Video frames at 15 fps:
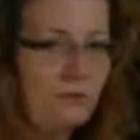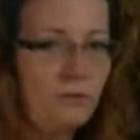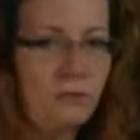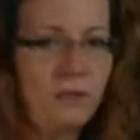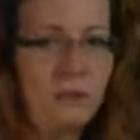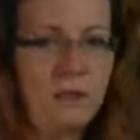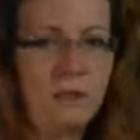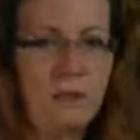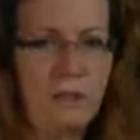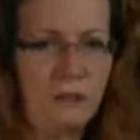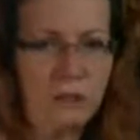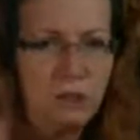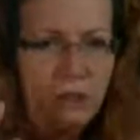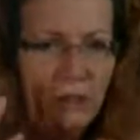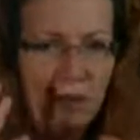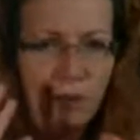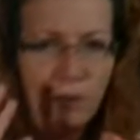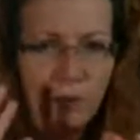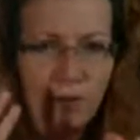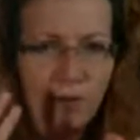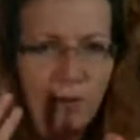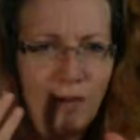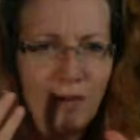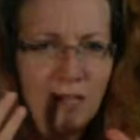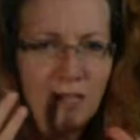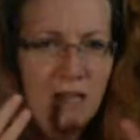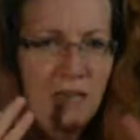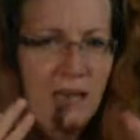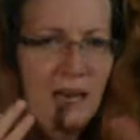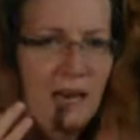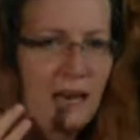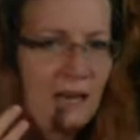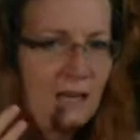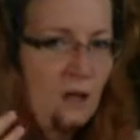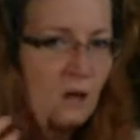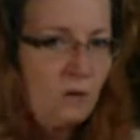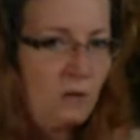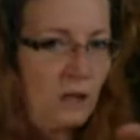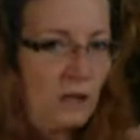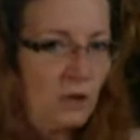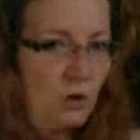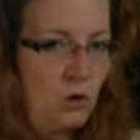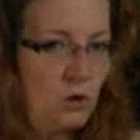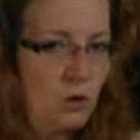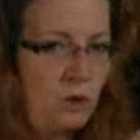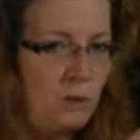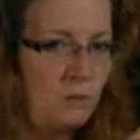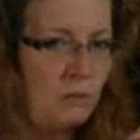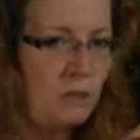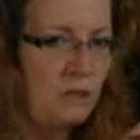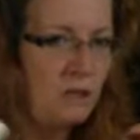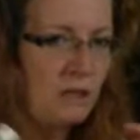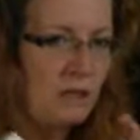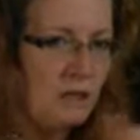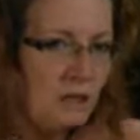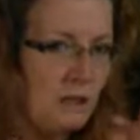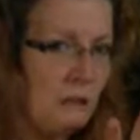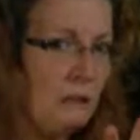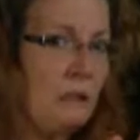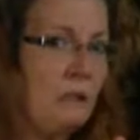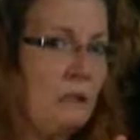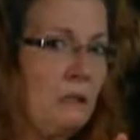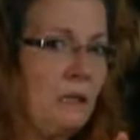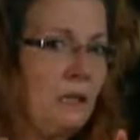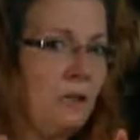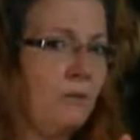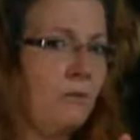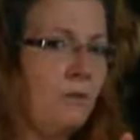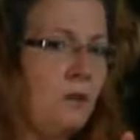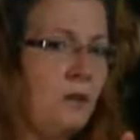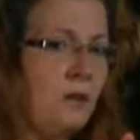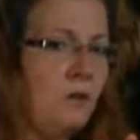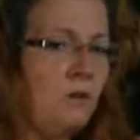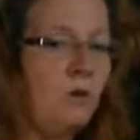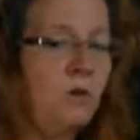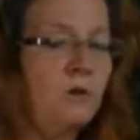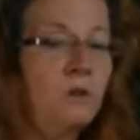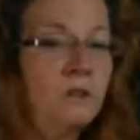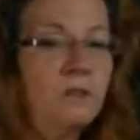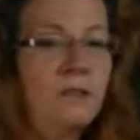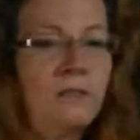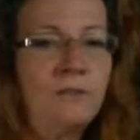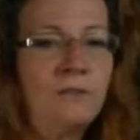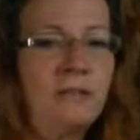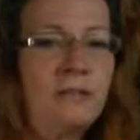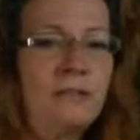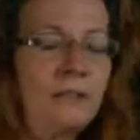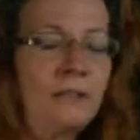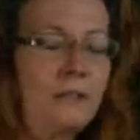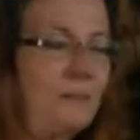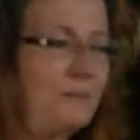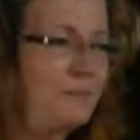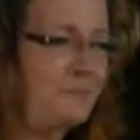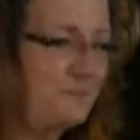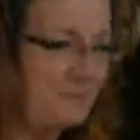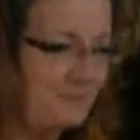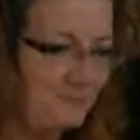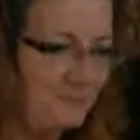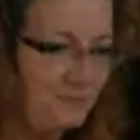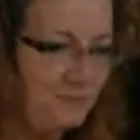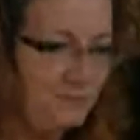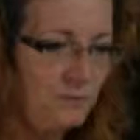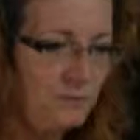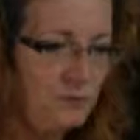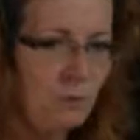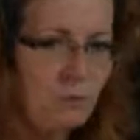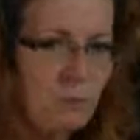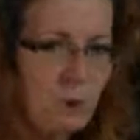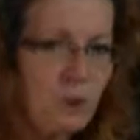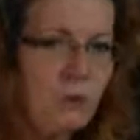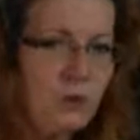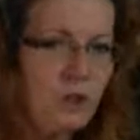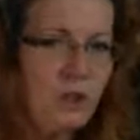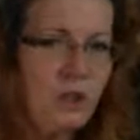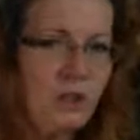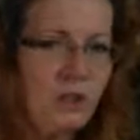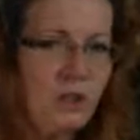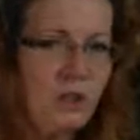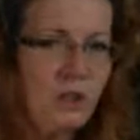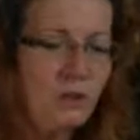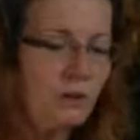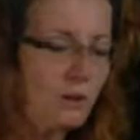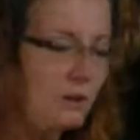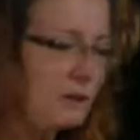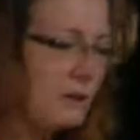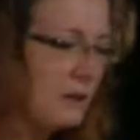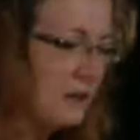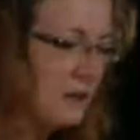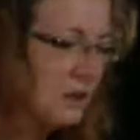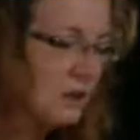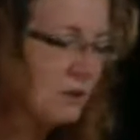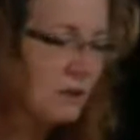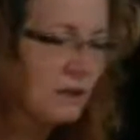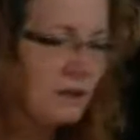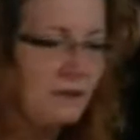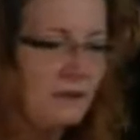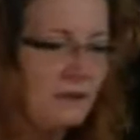the scowling face and the hand out, like usually means like either fear or even like repulsion, or like